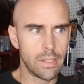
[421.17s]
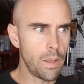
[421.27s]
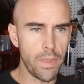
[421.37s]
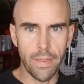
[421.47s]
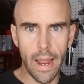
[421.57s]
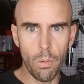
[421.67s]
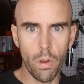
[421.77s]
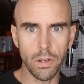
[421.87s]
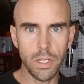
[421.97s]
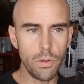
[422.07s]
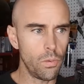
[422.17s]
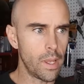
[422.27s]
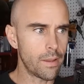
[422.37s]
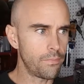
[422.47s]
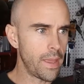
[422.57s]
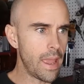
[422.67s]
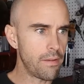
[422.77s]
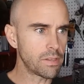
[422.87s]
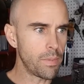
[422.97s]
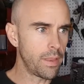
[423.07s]
something that I want too. Like if they
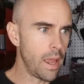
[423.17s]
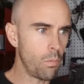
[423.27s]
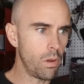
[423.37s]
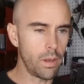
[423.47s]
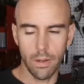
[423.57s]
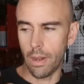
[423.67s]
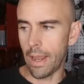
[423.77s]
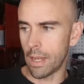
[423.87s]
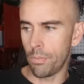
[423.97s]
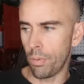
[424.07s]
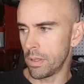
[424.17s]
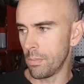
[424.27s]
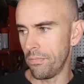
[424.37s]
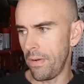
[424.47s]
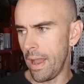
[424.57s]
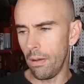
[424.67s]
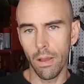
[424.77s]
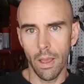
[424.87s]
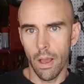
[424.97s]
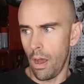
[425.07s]
have something that I want and I can print them a
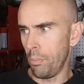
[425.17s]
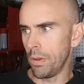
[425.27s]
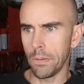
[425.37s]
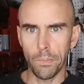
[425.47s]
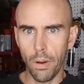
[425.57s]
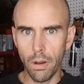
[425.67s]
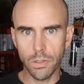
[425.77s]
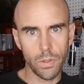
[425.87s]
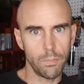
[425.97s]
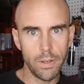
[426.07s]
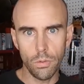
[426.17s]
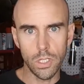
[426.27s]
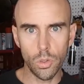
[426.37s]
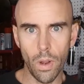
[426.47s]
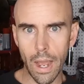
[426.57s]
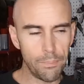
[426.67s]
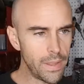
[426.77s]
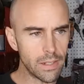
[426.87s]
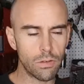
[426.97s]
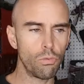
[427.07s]
file, I'll print them the parts. We can do a swap.
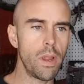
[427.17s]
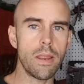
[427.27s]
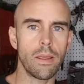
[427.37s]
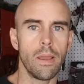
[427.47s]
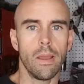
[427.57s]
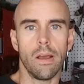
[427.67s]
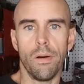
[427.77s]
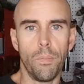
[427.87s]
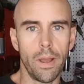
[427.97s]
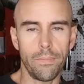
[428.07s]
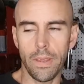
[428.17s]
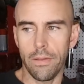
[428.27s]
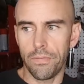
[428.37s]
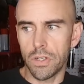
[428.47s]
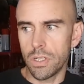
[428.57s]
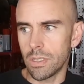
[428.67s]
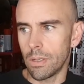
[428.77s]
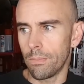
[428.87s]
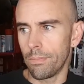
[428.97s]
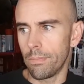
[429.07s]
That's great. But if it's just
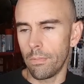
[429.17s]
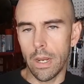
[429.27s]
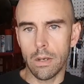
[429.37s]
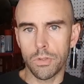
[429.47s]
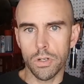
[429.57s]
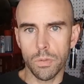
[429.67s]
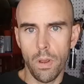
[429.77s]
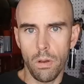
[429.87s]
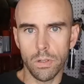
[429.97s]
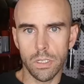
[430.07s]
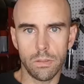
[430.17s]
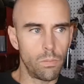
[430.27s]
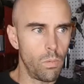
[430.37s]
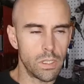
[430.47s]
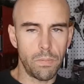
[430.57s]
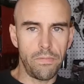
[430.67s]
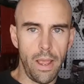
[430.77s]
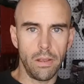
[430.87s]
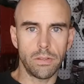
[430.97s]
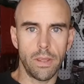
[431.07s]
some random Joe Schmo just wants my
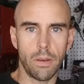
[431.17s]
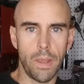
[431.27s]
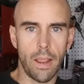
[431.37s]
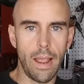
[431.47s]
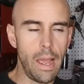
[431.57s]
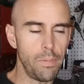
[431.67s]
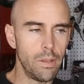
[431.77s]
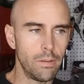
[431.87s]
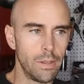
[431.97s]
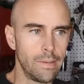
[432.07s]
file so they can make a copy,